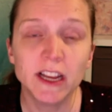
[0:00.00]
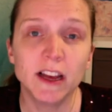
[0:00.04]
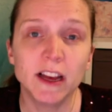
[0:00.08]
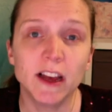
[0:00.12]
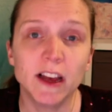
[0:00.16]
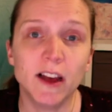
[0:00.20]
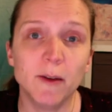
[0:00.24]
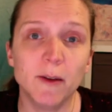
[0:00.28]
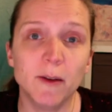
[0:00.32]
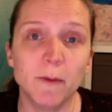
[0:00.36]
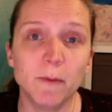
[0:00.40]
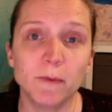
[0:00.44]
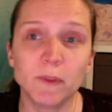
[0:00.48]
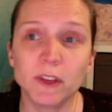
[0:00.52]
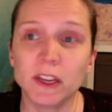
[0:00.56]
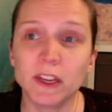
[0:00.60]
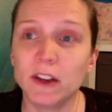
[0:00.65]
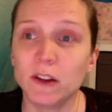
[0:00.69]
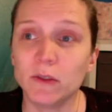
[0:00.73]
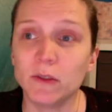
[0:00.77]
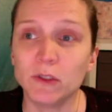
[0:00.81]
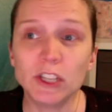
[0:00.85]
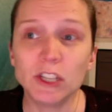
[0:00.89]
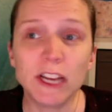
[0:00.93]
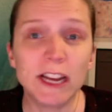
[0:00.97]

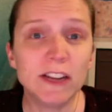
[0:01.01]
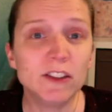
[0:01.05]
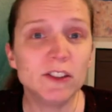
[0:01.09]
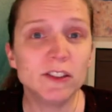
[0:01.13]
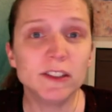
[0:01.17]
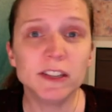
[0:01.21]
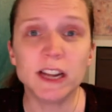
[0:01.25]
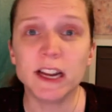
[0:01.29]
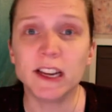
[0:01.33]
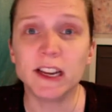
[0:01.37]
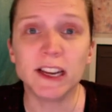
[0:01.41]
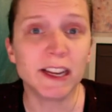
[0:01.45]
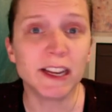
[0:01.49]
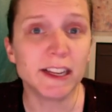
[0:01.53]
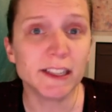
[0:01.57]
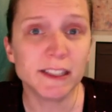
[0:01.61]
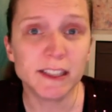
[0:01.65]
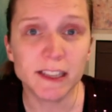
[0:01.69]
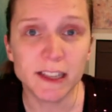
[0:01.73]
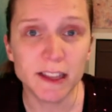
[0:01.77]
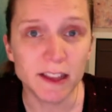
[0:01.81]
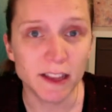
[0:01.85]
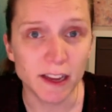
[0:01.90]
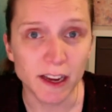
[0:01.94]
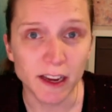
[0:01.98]
Change is not an
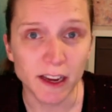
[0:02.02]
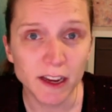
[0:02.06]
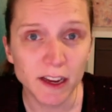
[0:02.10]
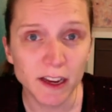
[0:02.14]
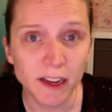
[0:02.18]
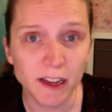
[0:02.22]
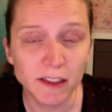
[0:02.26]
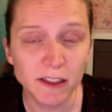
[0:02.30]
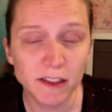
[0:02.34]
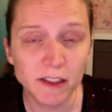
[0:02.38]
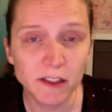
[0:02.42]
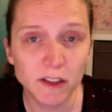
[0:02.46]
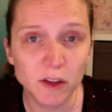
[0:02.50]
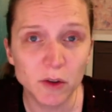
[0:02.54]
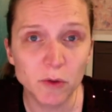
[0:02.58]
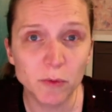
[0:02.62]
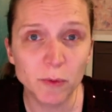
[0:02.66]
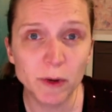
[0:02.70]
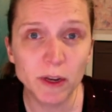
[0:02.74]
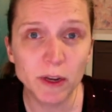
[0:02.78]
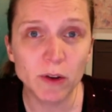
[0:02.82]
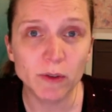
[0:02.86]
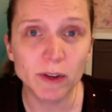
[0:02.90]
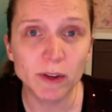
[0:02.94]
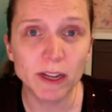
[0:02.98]
easy thing. And so we
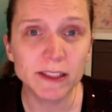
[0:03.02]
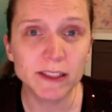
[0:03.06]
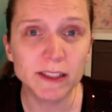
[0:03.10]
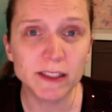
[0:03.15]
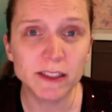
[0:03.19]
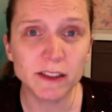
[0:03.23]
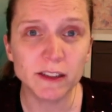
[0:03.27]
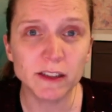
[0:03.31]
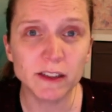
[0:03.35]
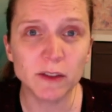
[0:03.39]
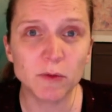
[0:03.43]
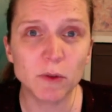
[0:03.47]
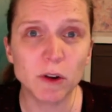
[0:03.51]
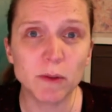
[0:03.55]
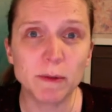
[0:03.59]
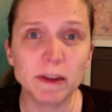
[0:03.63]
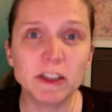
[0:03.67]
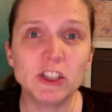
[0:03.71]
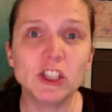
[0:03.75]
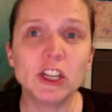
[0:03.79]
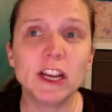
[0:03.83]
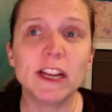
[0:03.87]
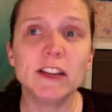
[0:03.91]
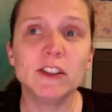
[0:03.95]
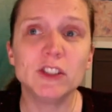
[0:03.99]
don't necessarily want to be
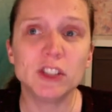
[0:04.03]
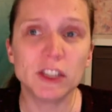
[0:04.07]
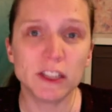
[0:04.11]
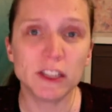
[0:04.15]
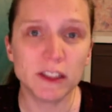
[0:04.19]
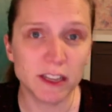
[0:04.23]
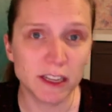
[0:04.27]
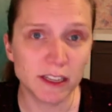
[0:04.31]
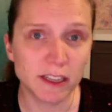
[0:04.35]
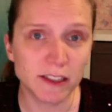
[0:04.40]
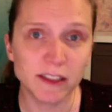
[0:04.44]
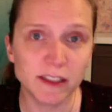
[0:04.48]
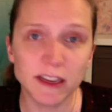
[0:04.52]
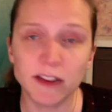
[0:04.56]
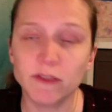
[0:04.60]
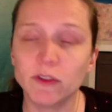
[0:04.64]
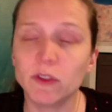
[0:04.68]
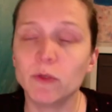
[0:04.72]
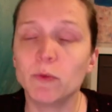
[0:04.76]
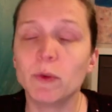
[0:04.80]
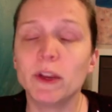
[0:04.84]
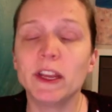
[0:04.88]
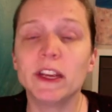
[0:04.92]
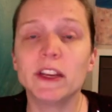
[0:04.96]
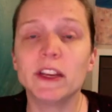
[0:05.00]
changing things every
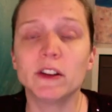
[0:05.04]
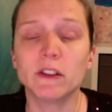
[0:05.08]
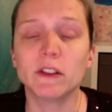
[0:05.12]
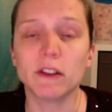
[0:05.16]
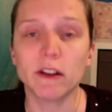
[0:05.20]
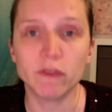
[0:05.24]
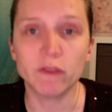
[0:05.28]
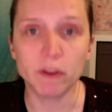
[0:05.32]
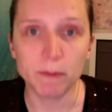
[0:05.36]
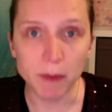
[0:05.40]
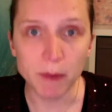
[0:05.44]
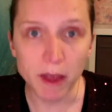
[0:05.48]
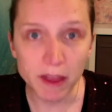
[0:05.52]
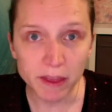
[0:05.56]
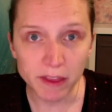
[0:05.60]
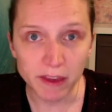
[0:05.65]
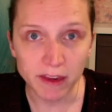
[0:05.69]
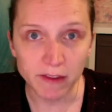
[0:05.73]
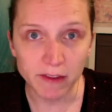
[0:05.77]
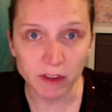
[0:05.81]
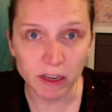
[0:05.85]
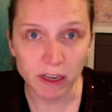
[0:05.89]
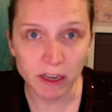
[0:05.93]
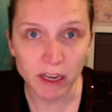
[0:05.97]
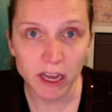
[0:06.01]
week or every month
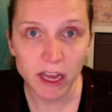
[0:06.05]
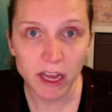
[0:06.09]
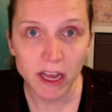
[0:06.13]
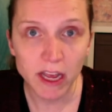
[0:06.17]
even.